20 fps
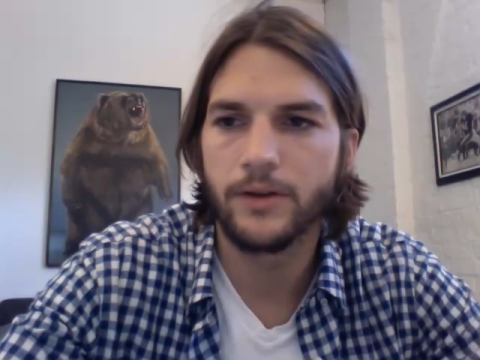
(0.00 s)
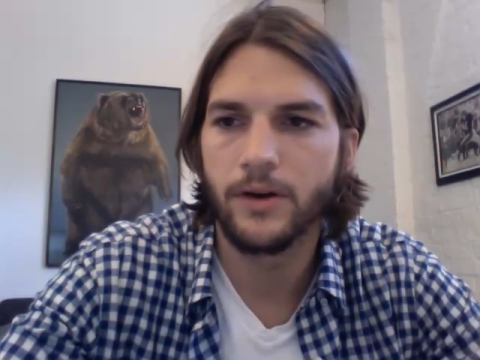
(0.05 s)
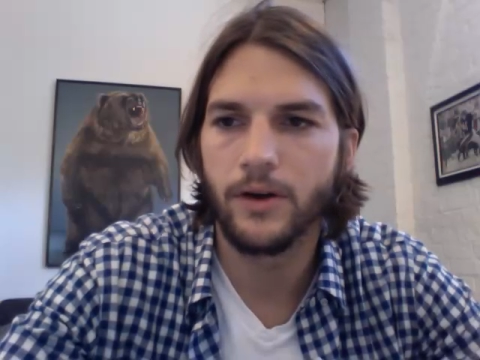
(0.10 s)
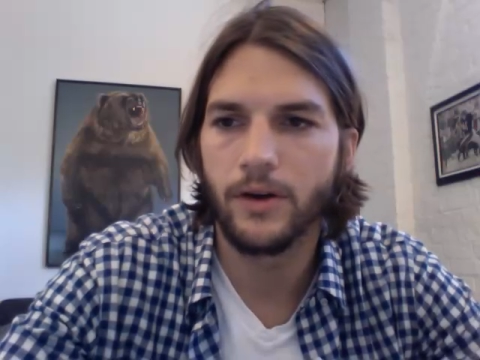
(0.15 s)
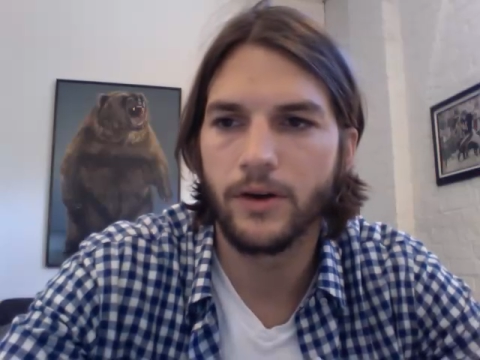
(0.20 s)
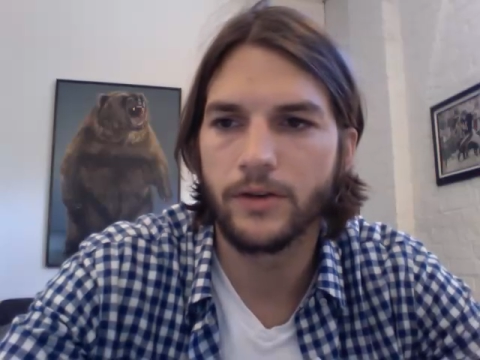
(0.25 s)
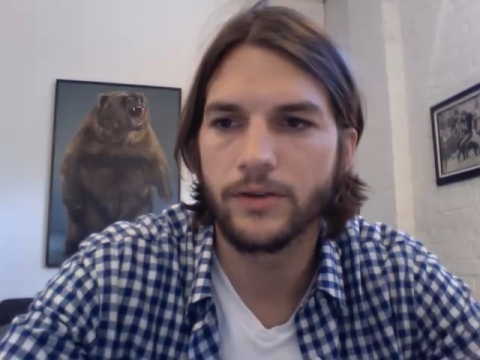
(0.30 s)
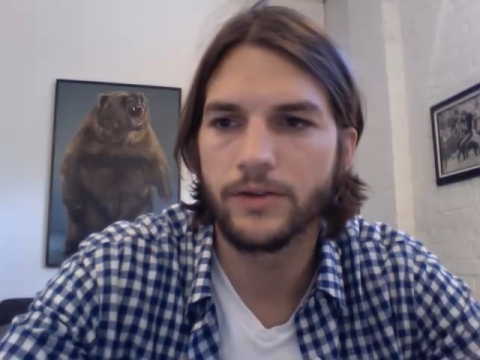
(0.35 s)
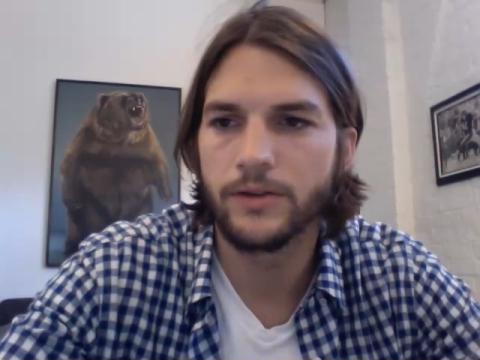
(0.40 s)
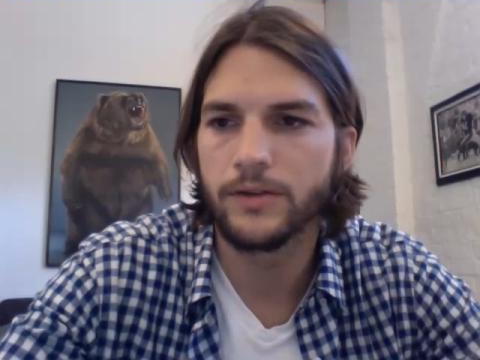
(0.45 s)

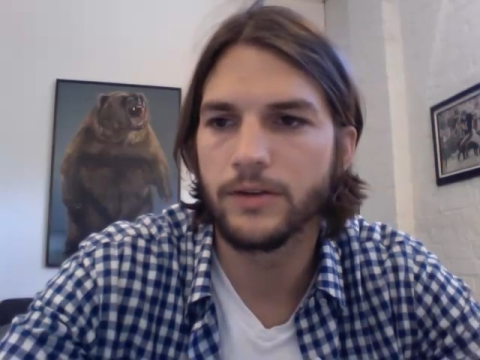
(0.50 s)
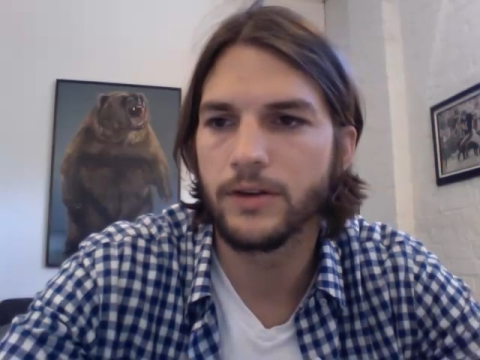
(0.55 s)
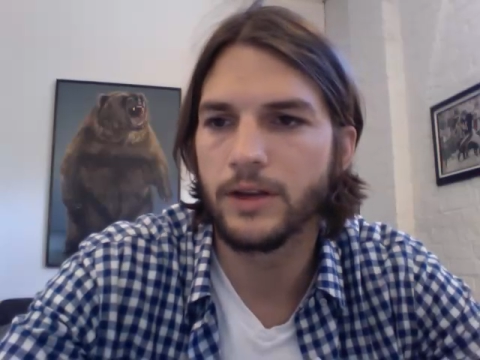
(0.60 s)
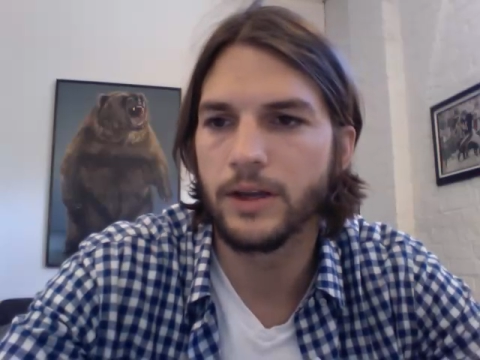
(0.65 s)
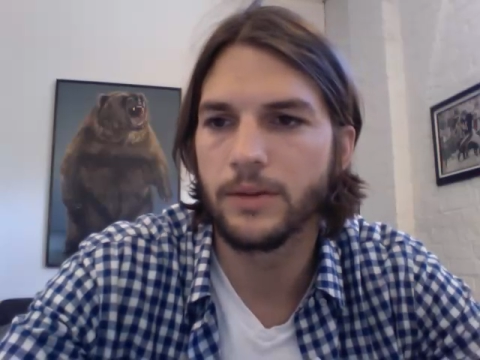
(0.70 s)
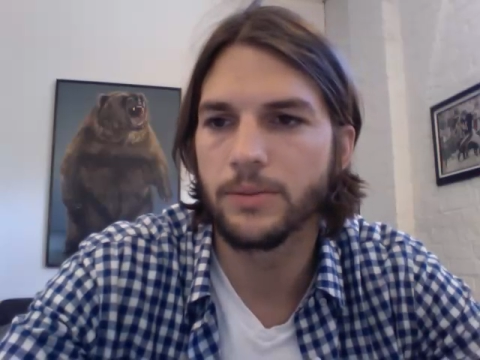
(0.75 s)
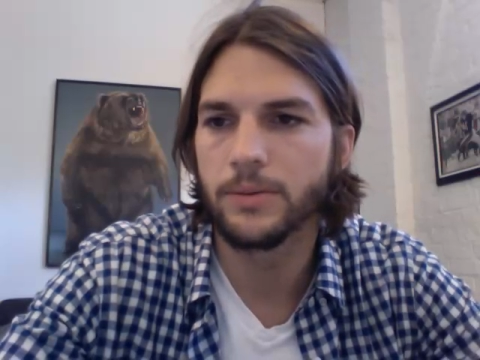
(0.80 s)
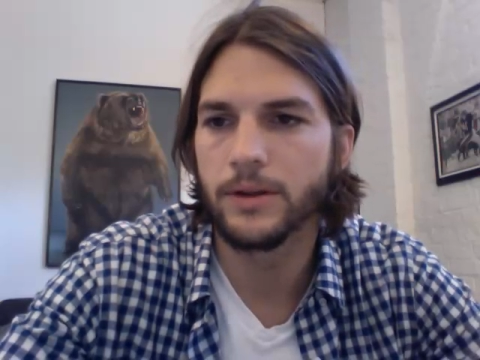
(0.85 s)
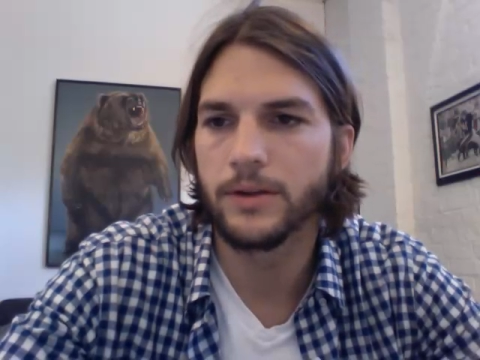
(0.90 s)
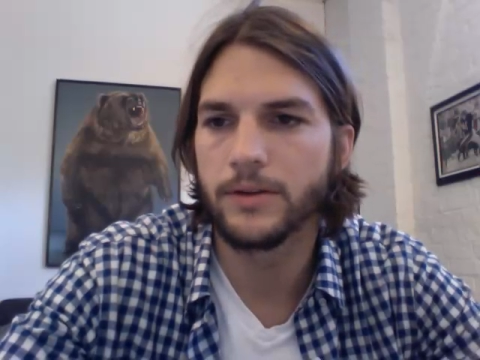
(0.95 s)
Arts and
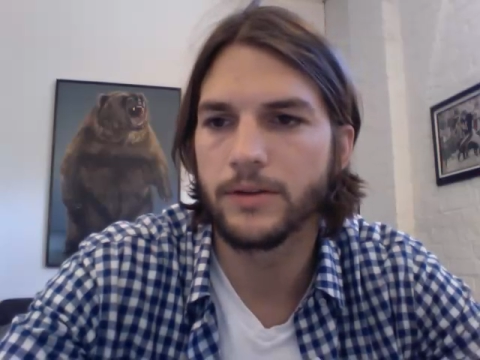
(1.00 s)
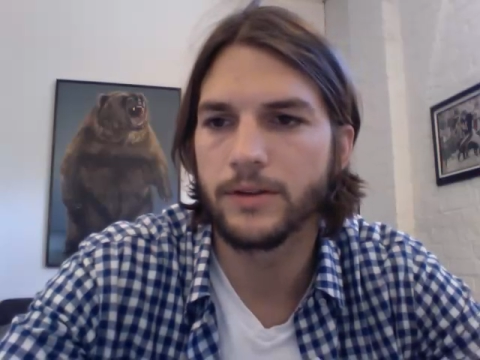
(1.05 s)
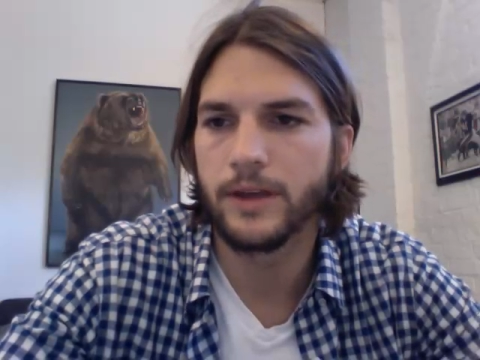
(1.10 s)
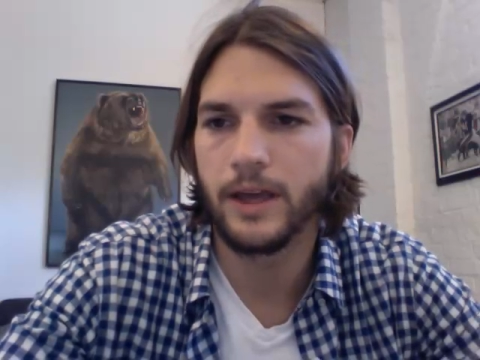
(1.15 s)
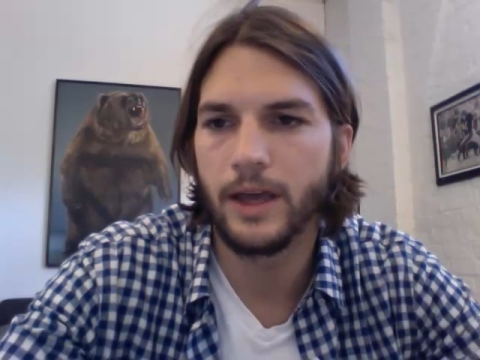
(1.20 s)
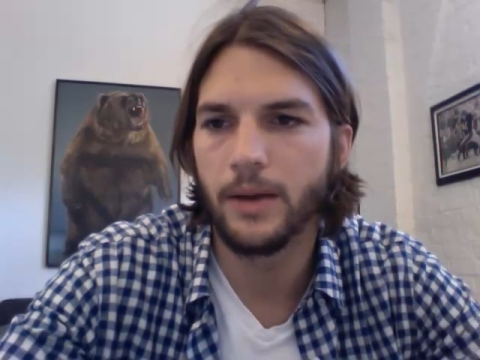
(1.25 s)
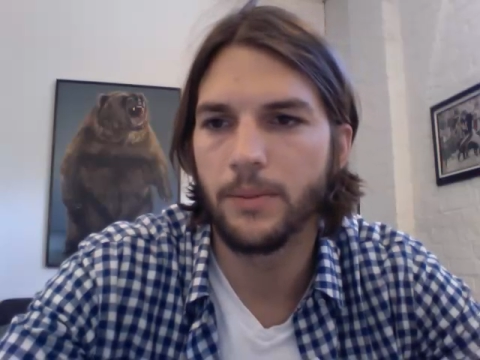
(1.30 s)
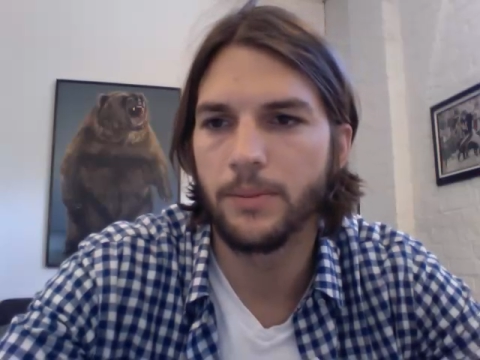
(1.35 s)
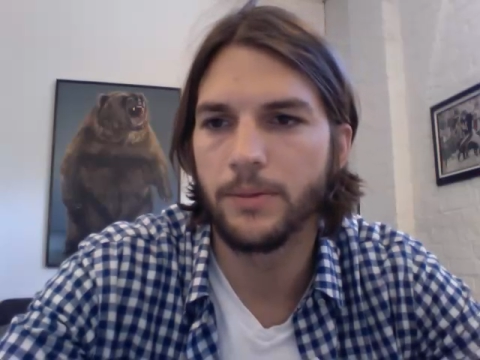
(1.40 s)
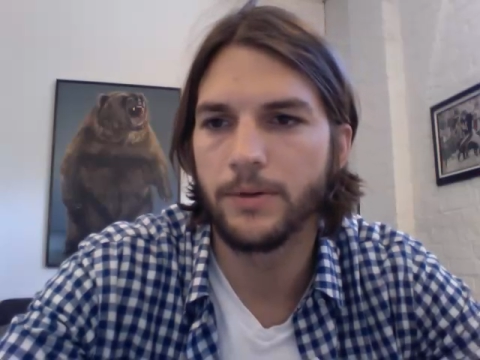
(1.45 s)
A+
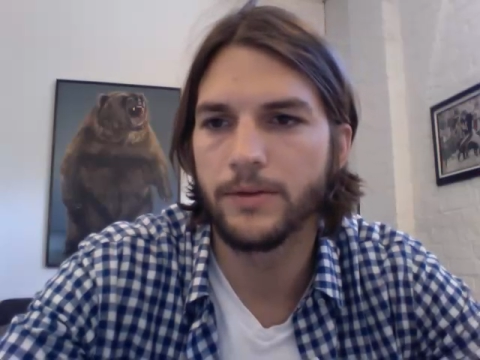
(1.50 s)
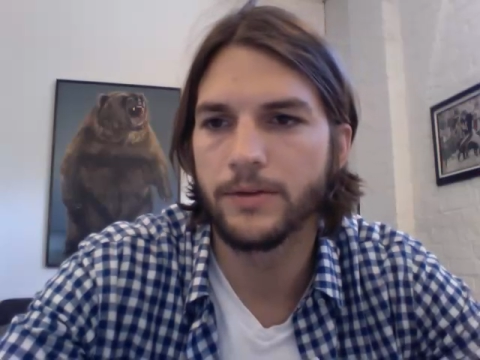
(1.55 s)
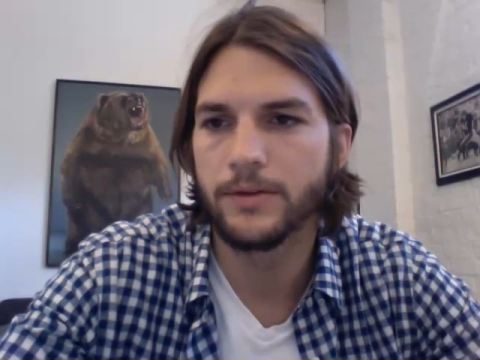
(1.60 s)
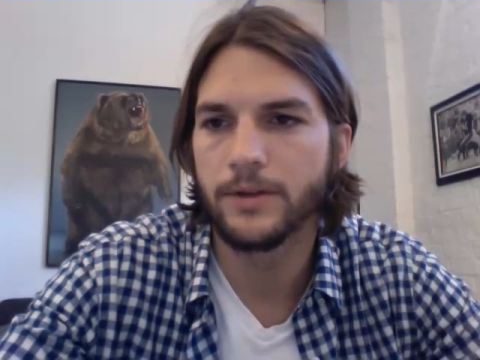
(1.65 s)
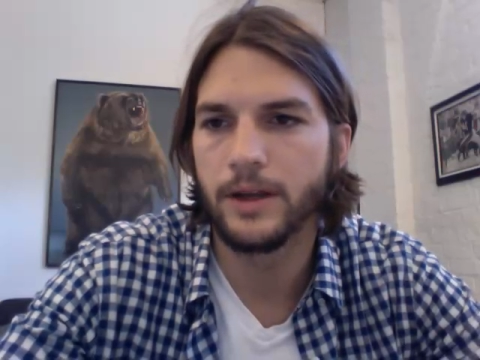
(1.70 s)
Campus